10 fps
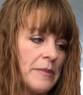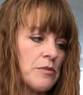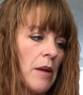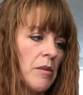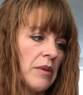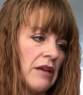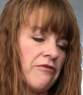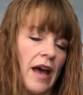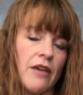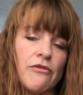probably
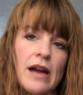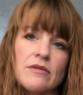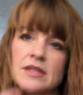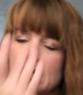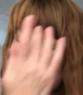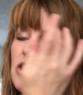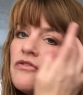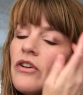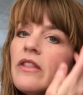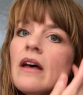five rounds each
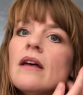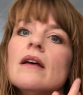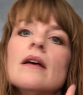for the